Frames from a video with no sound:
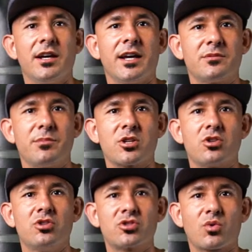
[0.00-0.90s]
is make
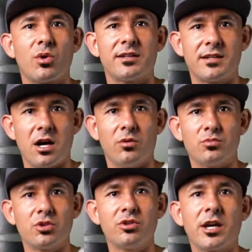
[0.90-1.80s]
sure you squat down.
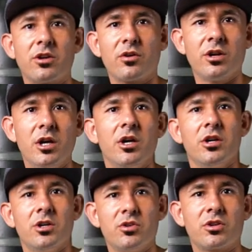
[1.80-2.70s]
So you
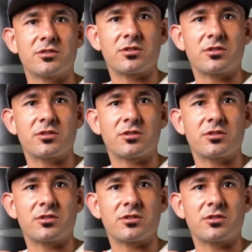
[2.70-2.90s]
can